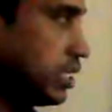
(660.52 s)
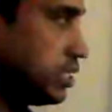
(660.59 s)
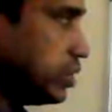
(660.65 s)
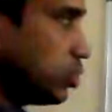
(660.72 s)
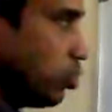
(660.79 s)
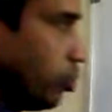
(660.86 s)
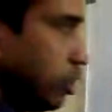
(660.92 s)
is
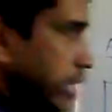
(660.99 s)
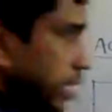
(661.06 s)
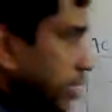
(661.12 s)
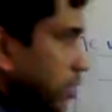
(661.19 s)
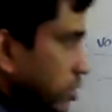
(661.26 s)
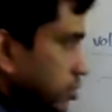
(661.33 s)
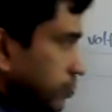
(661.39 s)
this whole
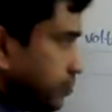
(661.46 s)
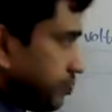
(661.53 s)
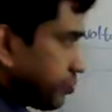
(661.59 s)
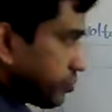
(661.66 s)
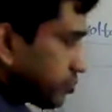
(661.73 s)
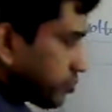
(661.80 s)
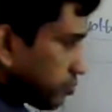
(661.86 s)
thing?
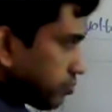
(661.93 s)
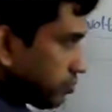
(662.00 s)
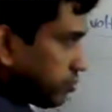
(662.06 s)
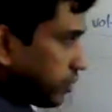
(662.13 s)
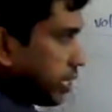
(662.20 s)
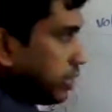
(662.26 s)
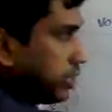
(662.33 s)

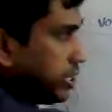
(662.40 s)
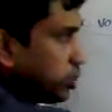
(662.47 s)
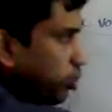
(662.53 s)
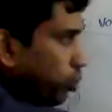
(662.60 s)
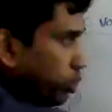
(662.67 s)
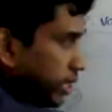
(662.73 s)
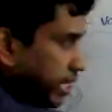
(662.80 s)
This
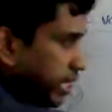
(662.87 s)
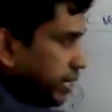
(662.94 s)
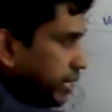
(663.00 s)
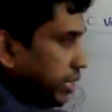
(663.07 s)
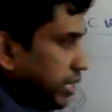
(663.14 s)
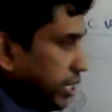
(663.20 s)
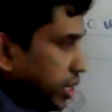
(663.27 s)
whole
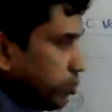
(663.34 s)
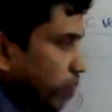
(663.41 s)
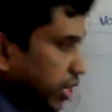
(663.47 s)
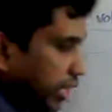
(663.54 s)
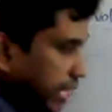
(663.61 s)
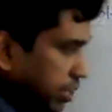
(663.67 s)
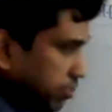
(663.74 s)
thing is
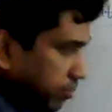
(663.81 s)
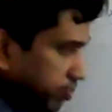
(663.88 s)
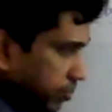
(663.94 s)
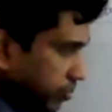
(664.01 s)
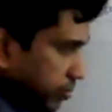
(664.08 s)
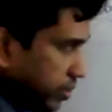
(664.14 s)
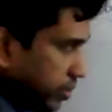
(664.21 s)
what I am.
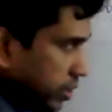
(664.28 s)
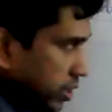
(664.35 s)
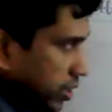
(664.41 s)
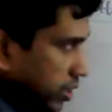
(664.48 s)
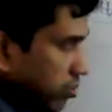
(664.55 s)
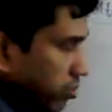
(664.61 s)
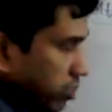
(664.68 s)

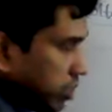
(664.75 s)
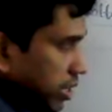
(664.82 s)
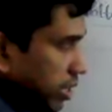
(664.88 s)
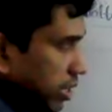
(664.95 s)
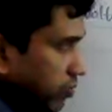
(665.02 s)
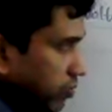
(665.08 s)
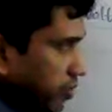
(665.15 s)

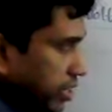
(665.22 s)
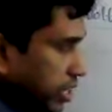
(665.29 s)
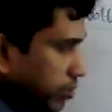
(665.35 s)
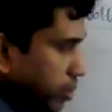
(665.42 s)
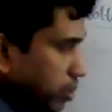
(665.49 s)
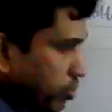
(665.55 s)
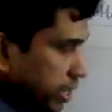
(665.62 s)
Okay.
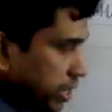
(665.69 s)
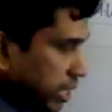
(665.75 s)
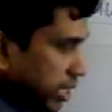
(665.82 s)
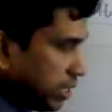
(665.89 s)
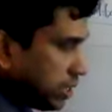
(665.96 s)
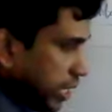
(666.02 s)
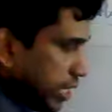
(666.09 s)
Vm by omega
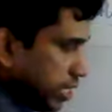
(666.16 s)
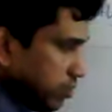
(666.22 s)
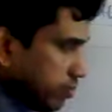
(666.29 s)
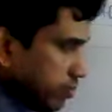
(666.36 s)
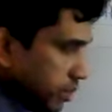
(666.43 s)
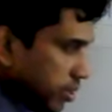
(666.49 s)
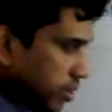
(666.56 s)
L is
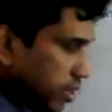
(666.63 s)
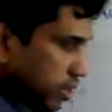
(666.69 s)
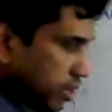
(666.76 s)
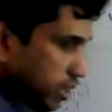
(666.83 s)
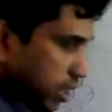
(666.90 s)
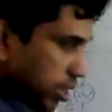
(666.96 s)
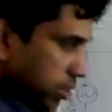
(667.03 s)
Im.
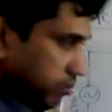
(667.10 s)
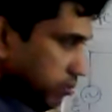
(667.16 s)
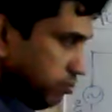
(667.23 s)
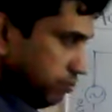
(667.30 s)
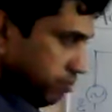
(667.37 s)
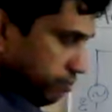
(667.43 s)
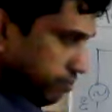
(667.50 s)
Now,
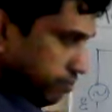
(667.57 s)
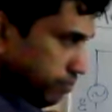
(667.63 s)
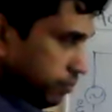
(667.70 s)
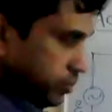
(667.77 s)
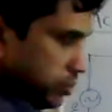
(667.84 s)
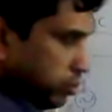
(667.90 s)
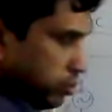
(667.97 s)

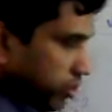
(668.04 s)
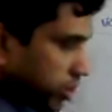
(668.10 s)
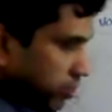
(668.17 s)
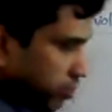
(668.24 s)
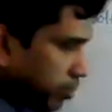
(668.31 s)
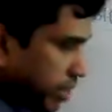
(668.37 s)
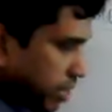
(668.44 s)
so
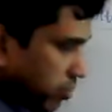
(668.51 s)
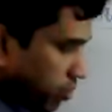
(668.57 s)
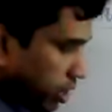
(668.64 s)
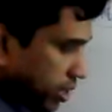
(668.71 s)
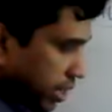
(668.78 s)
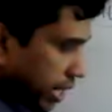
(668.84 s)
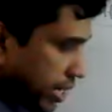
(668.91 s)
it will become
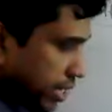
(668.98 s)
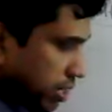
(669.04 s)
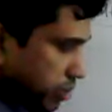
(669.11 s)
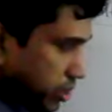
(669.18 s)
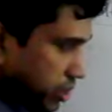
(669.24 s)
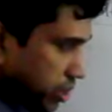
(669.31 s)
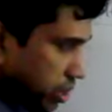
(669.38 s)
what?
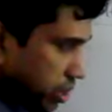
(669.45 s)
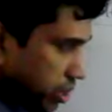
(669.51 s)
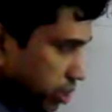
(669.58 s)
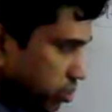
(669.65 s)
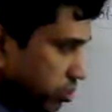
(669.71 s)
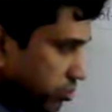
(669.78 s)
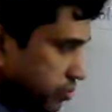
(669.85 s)
Im is equal
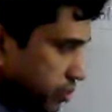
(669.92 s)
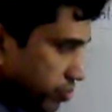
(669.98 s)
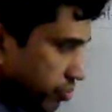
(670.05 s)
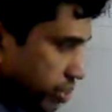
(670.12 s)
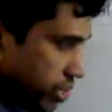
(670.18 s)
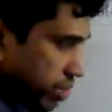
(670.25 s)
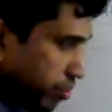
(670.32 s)
to
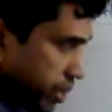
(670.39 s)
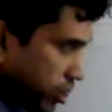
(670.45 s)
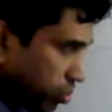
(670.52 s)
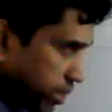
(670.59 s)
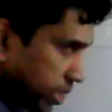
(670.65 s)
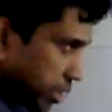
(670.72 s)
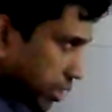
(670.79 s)
Vm by
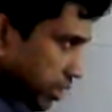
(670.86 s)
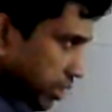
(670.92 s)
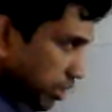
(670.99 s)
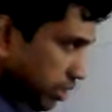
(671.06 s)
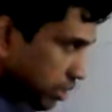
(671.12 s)
omega L.